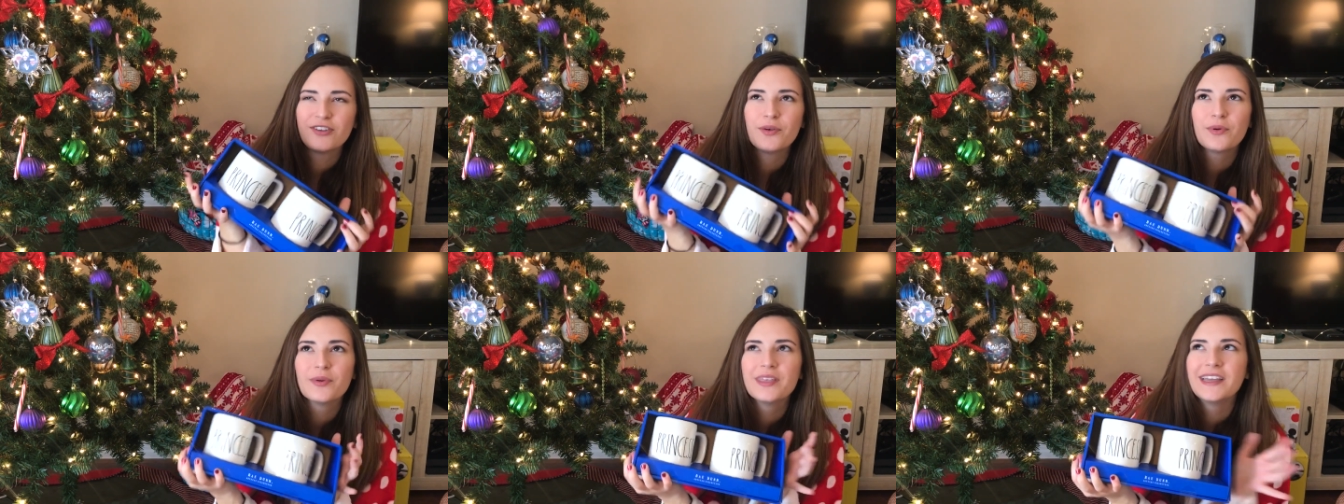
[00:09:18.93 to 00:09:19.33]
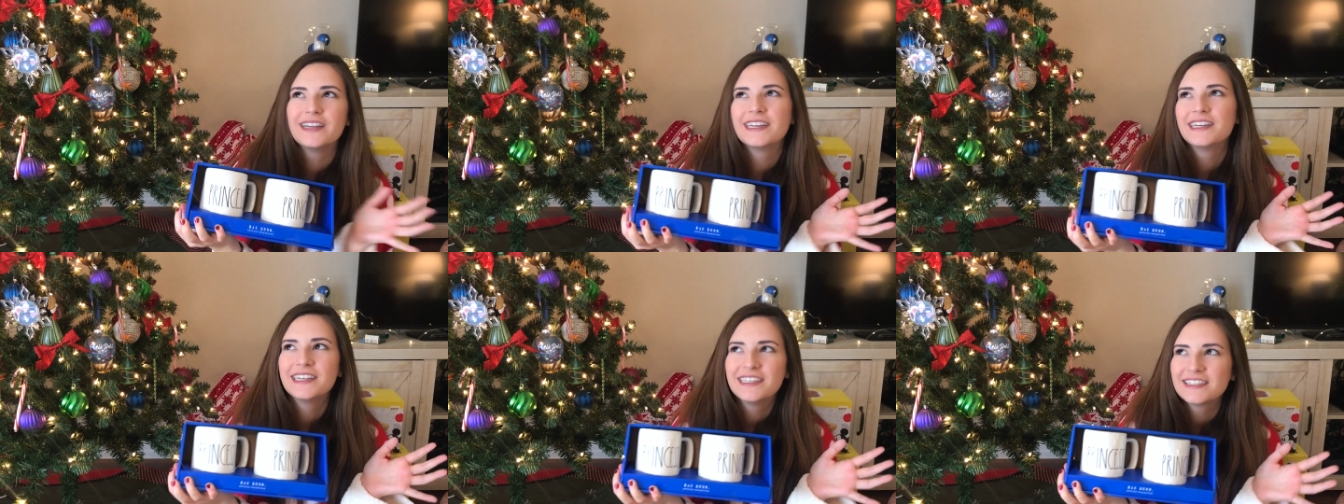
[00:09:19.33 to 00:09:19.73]
you know, we're really
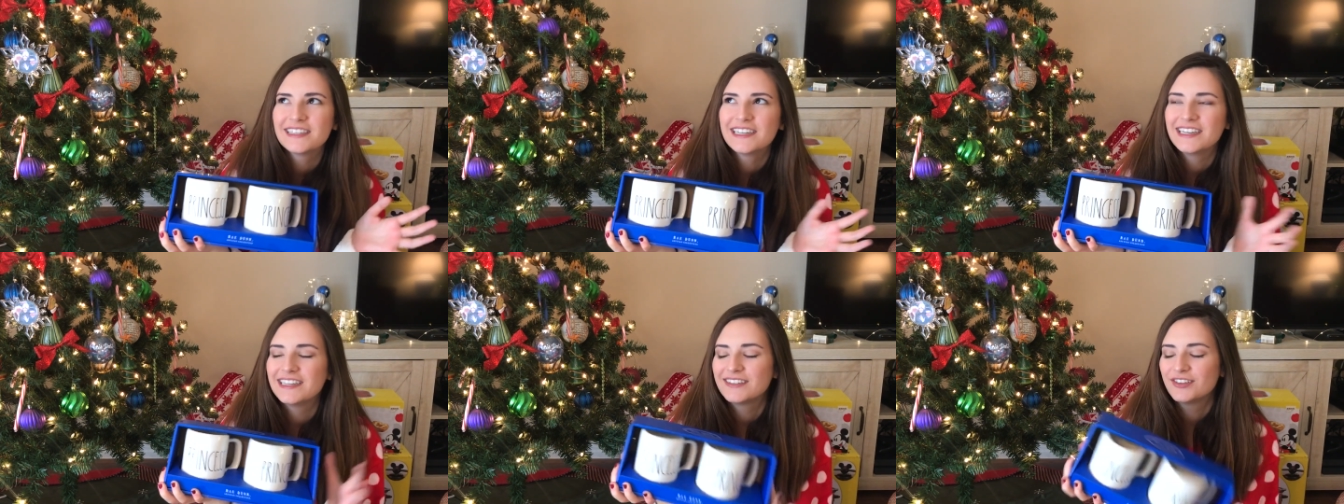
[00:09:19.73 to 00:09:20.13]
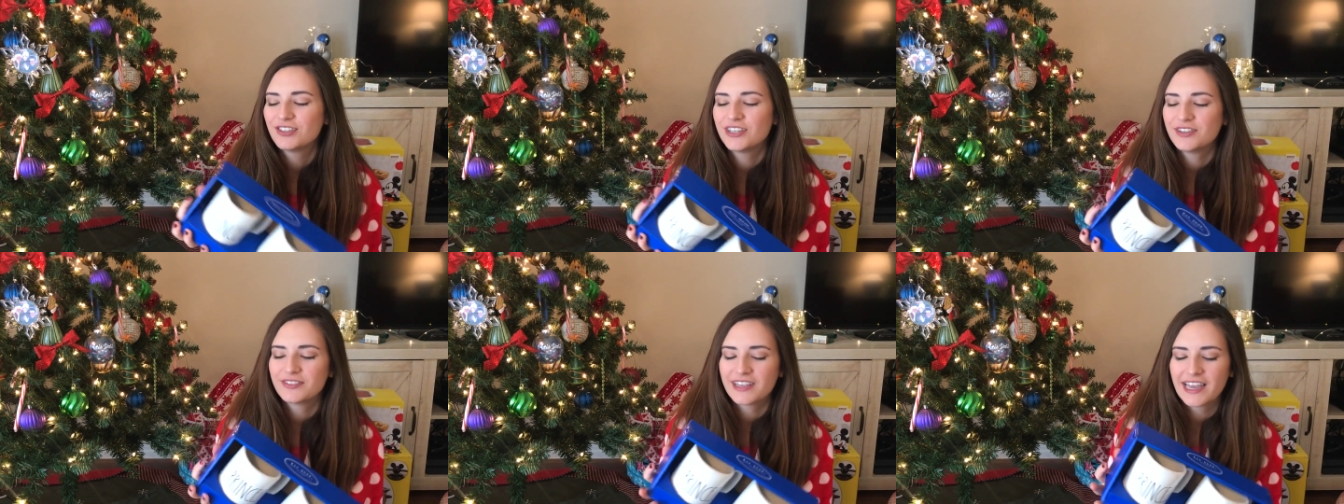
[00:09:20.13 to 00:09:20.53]
into Disney. So
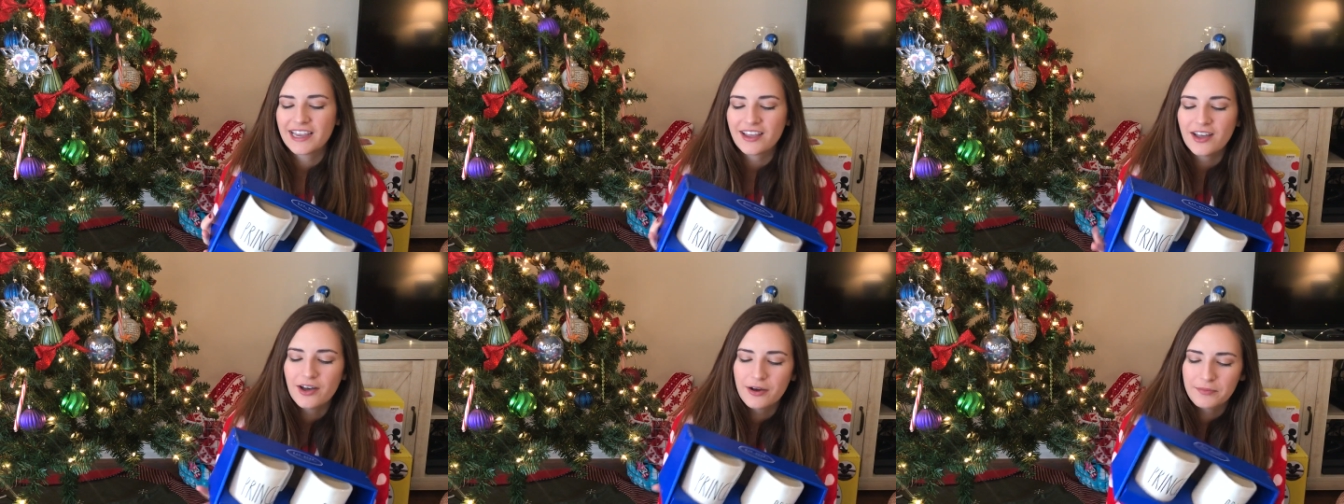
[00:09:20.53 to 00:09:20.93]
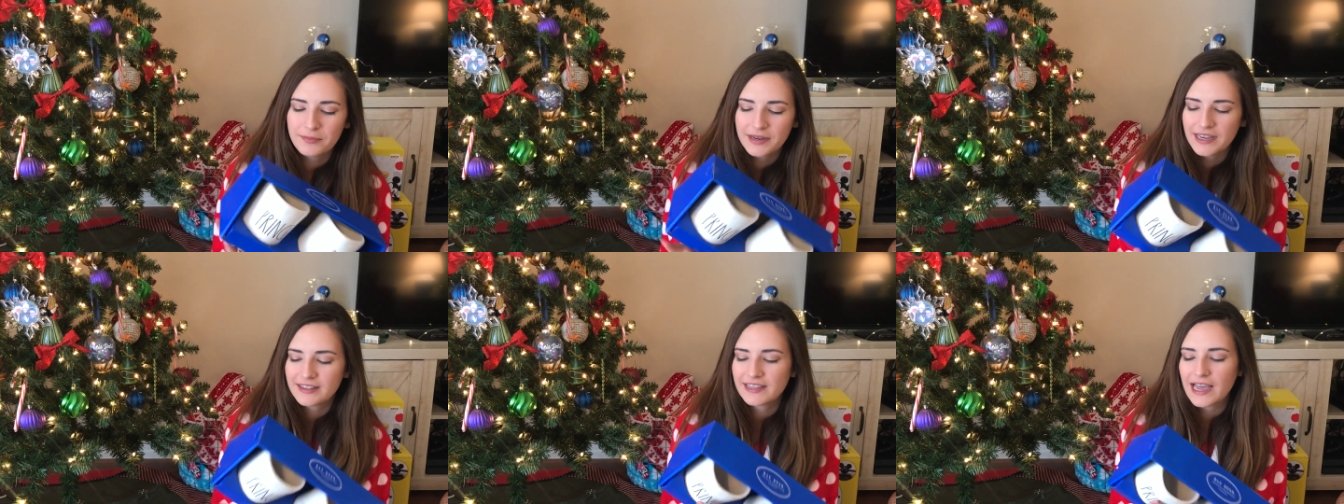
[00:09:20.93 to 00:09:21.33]
she was like, oh, I'm
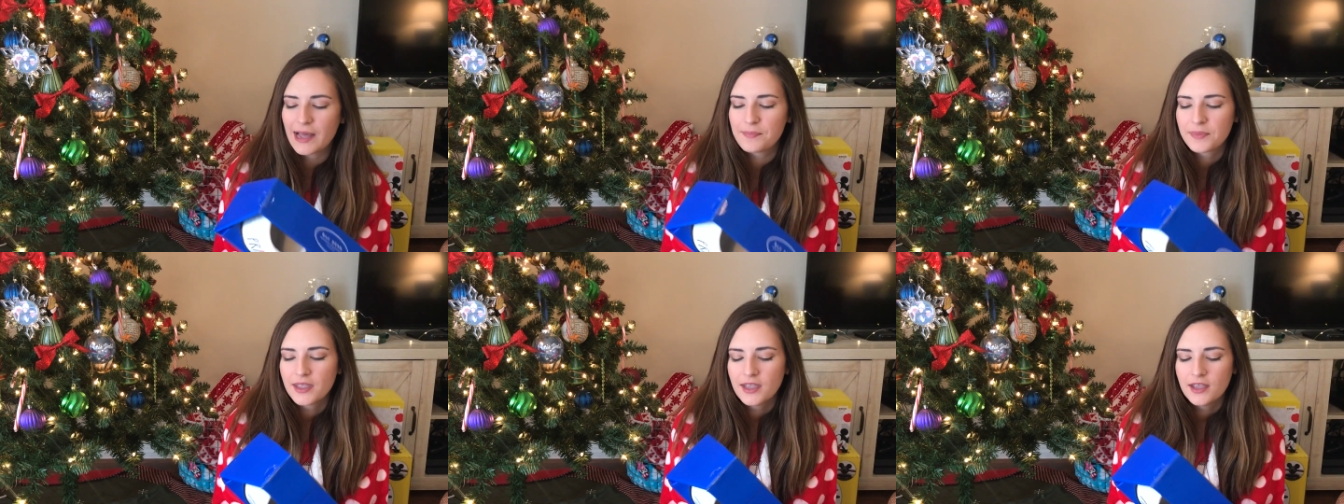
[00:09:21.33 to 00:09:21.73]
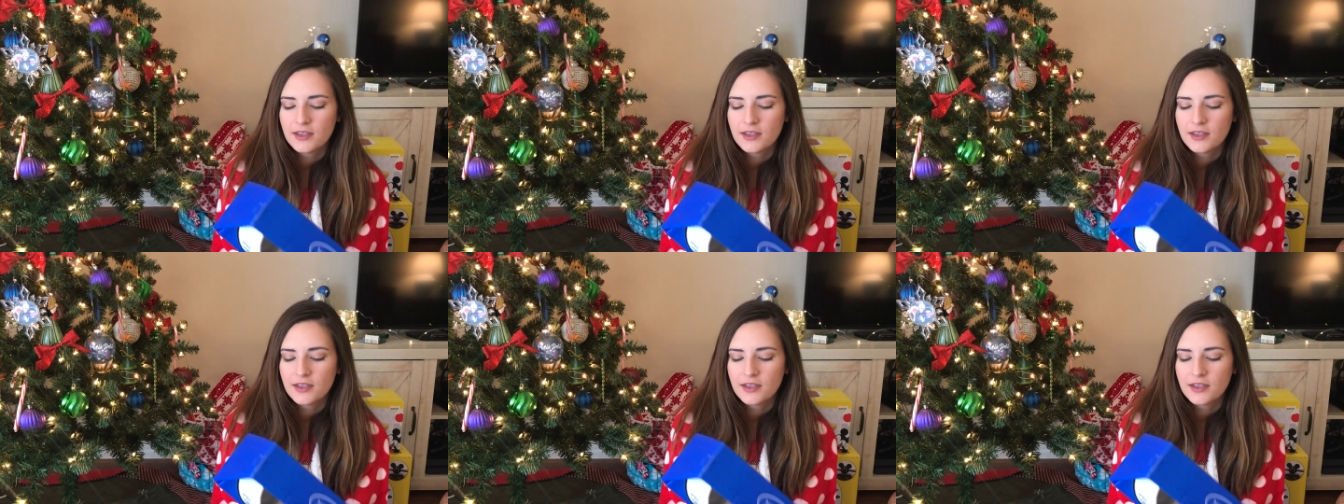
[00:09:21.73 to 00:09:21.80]
gonna get that.